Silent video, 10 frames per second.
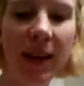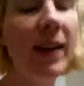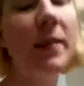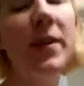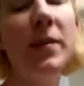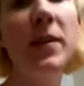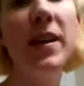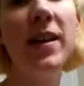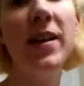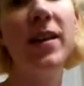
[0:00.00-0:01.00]
and I'm going to
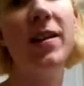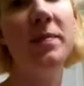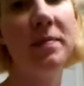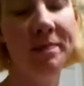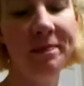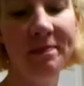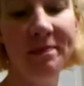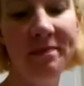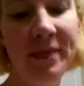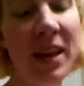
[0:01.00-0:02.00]
be um,
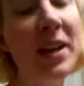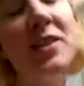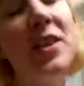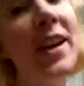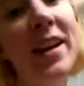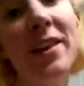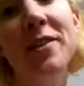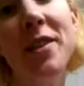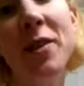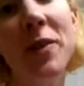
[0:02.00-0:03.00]
trying
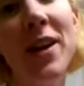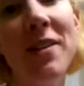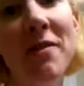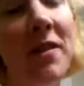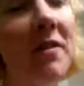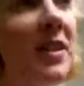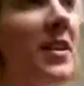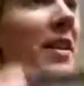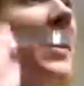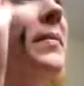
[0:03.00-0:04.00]
out threading for the
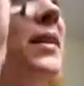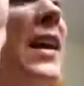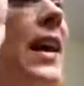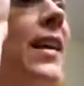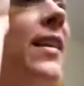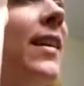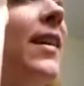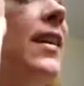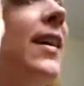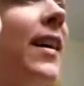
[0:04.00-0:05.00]
first time today.
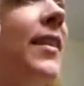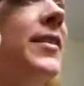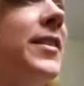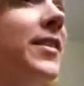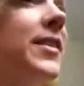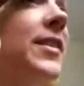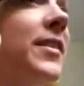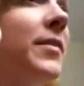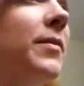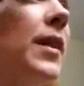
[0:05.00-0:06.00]
I was
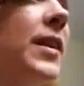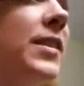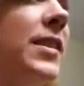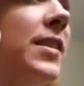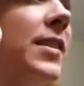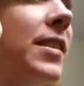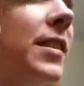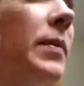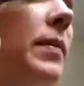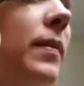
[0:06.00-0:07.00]
just watching
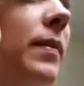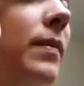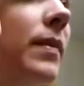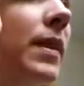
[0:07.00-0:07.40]
some